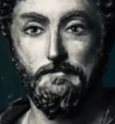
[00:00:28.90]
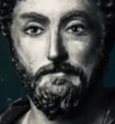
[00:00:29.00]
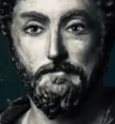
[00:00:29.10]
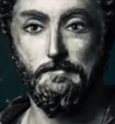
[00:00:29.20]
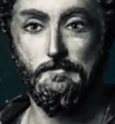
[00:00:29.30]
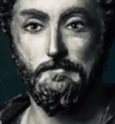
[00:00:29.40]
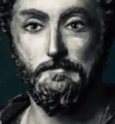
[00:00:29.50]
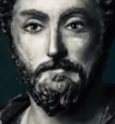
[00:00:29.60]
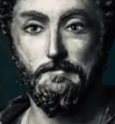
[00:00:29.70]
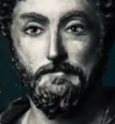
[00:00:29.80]

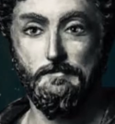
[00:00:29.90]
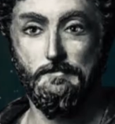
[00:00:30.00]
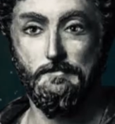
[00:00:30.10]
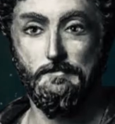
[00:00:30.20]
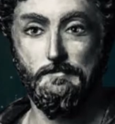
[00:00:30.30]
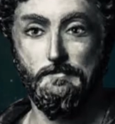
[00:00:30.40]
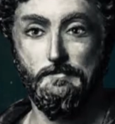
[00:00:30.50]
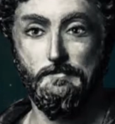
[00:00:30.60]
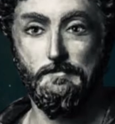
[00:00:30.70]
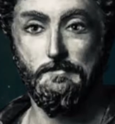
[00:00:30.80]
(silence)